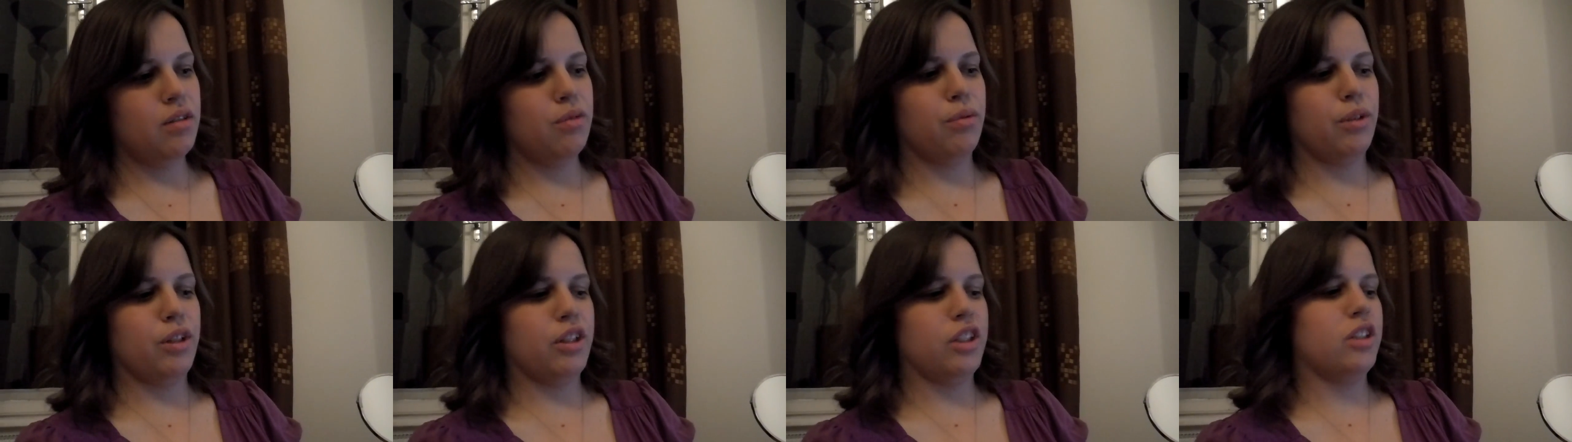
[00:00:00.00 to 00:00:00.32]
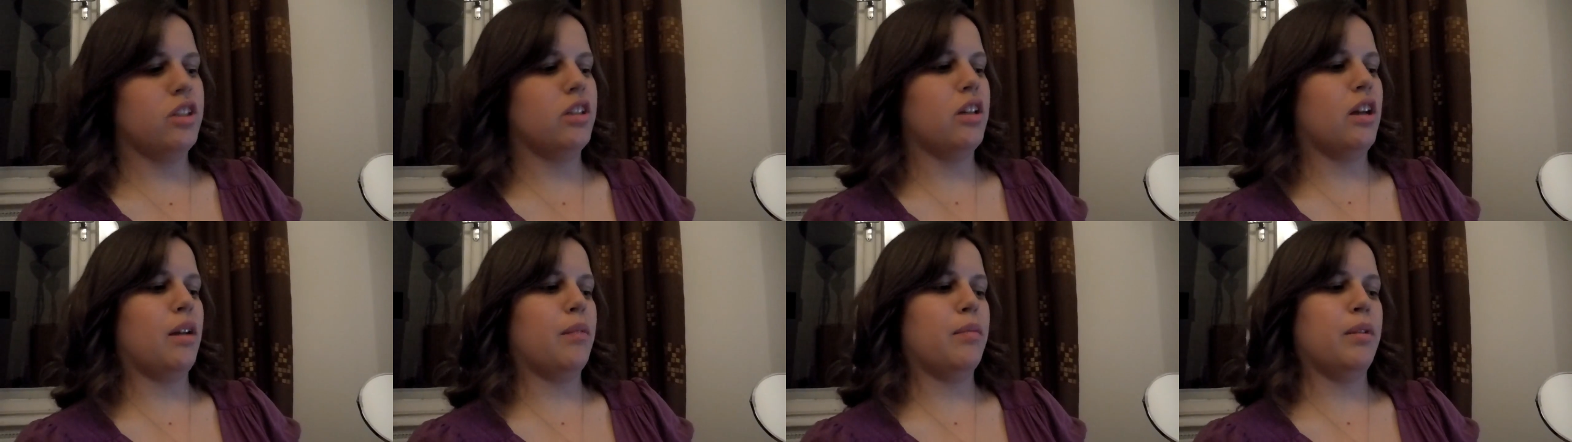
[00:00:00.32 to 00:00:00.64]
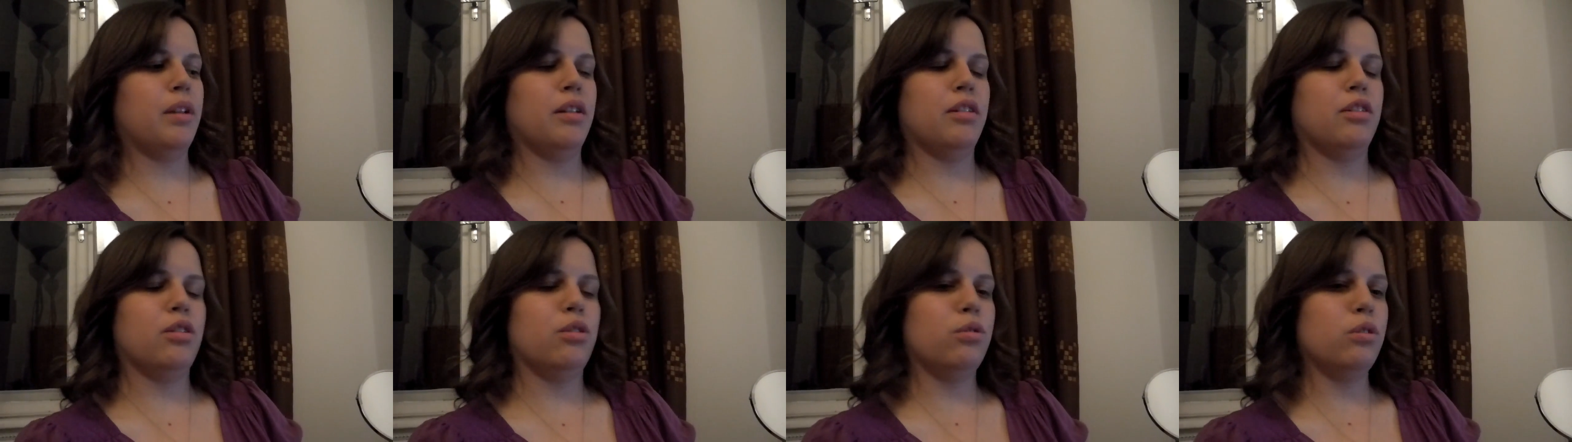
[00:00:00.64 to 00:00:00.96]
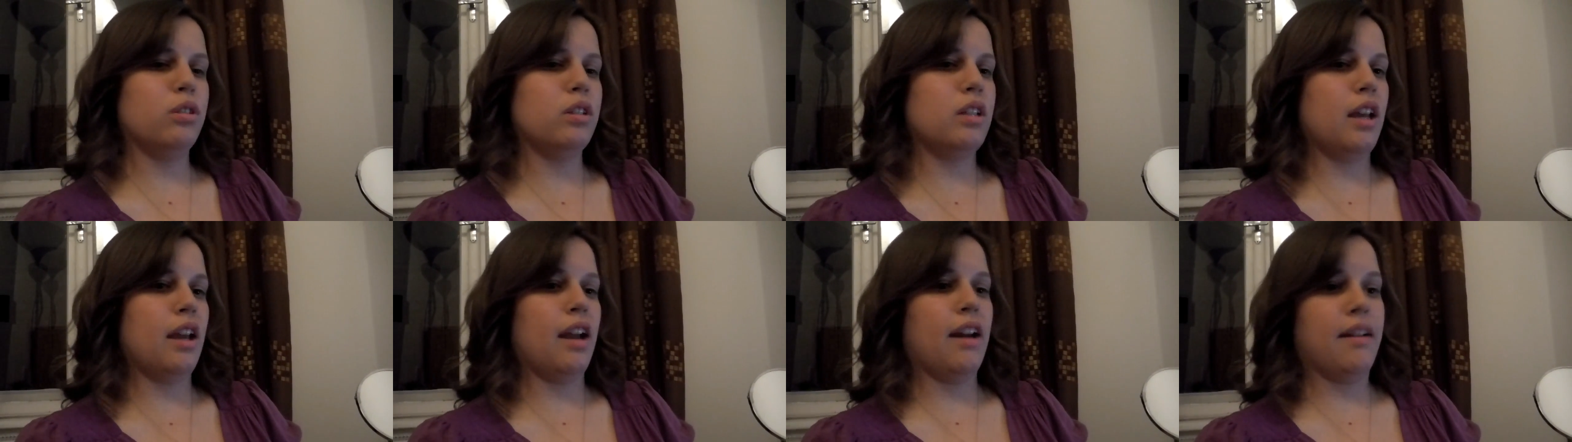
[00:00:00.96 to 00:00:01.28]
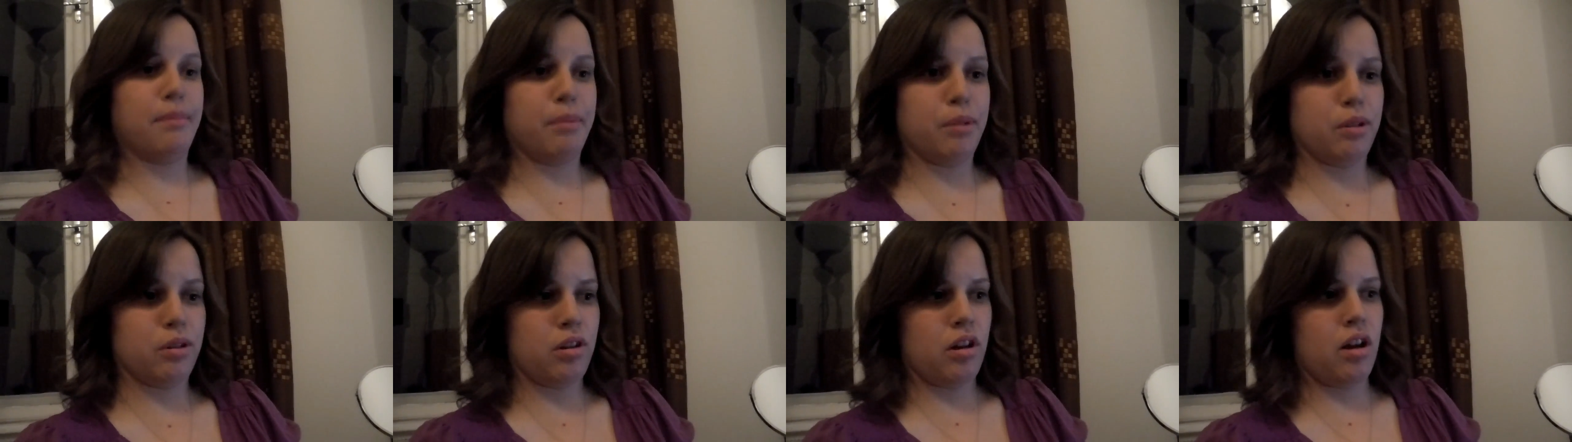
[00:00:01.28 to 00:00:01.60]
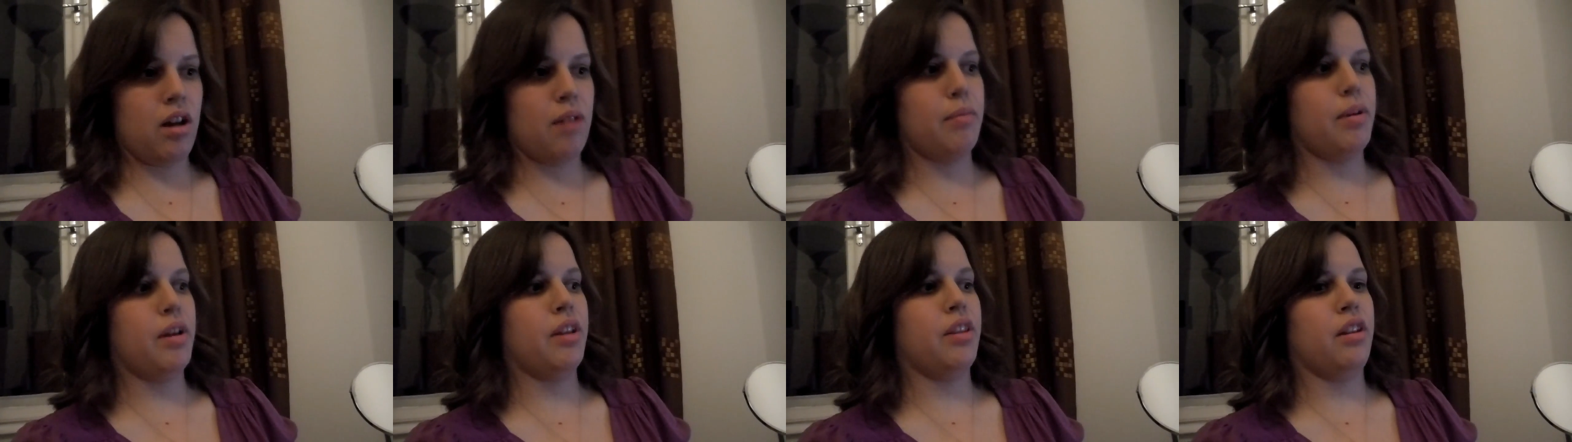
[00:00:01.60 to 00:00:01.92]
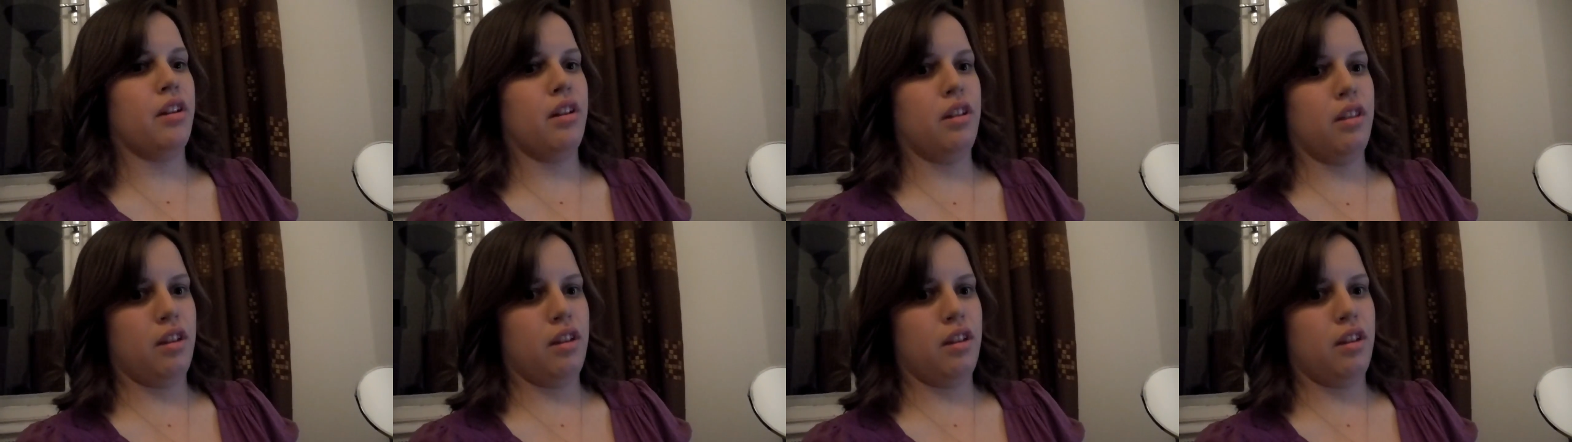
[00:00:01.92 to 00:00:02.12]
Which, I mean, Tuesday, I'm Poisson method,